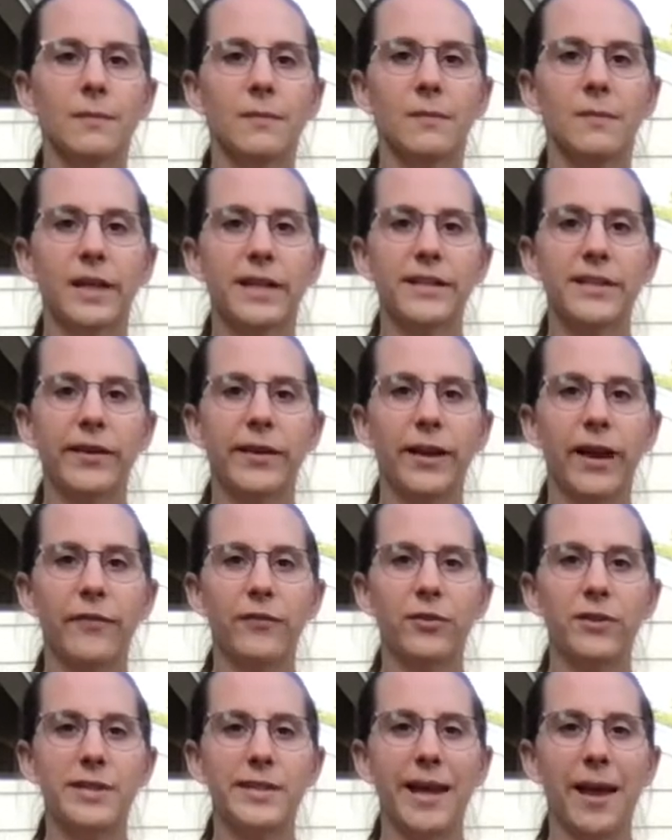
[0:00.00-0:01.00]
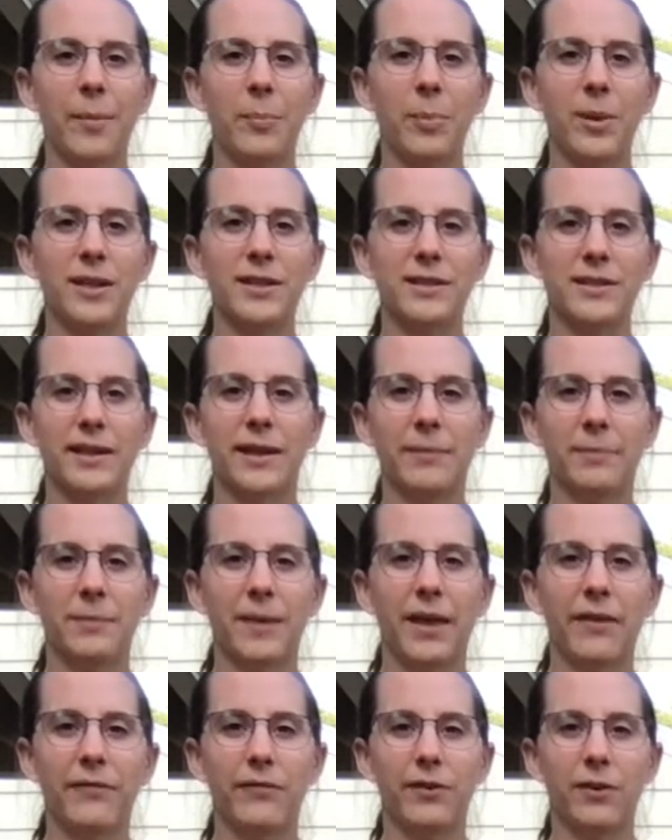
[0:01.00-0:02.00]
That's all I got for Snap Pits.
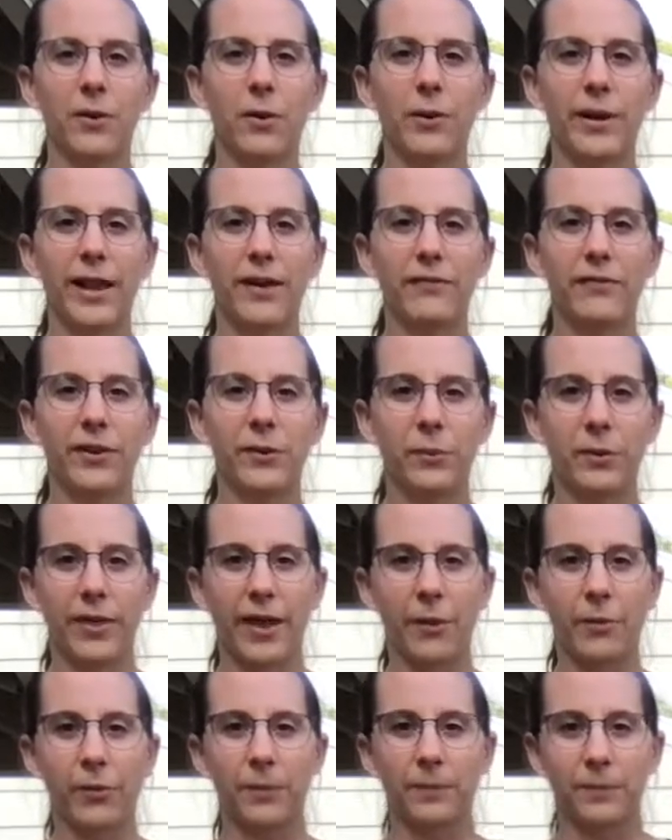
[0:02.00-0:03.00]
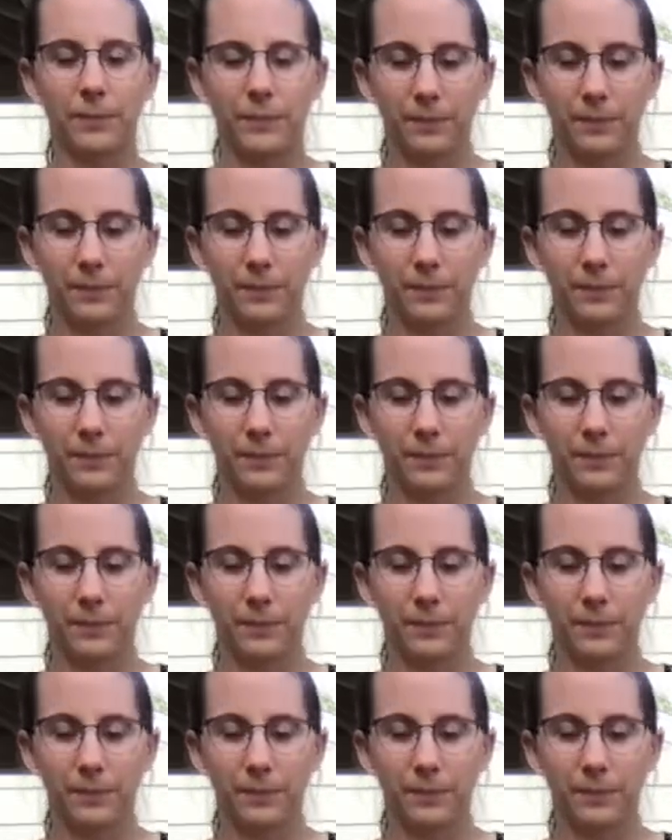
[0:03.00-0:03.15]
Go and have fun with that one.